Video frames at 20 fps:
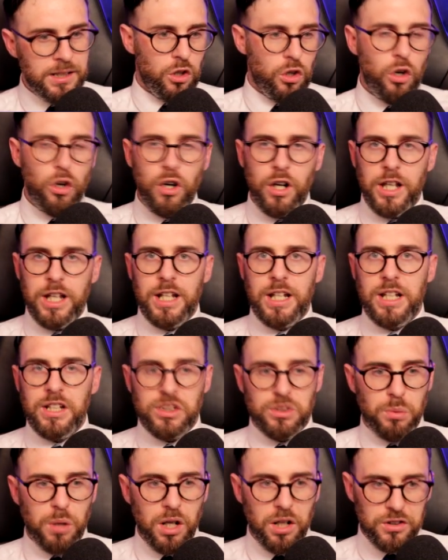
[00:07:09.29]
Currently in
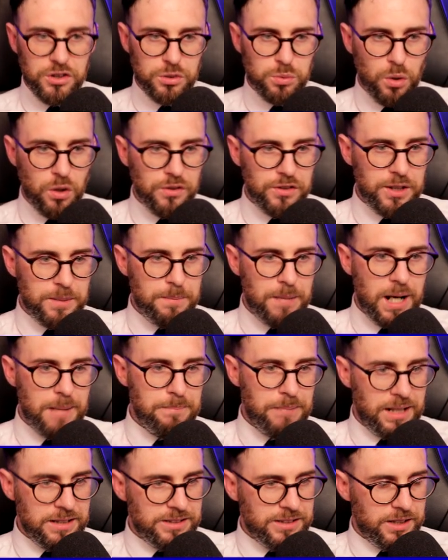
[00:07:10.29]
this world, he's wanted by
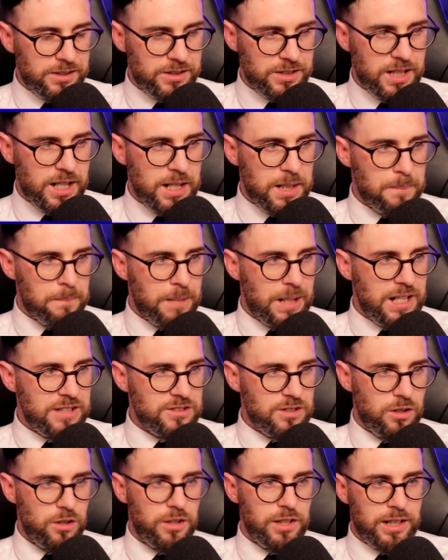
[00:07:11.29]
Manchester United and
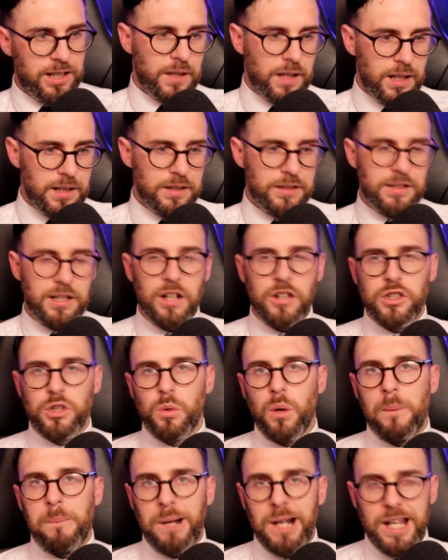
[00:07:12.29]
Barcelona. Kind of tells
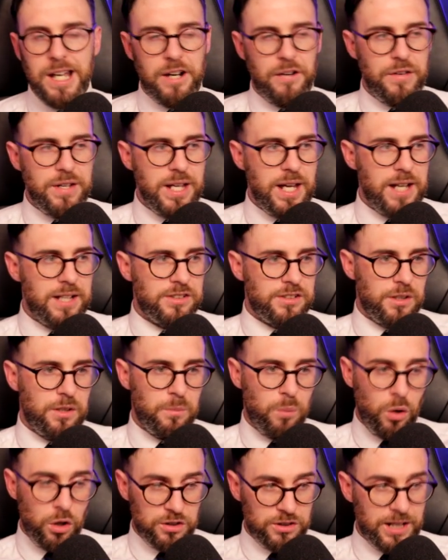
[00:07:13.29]
you what player he is
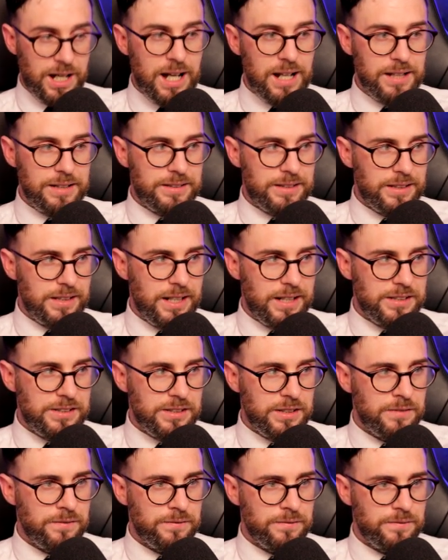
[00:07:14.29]
and what talent he is.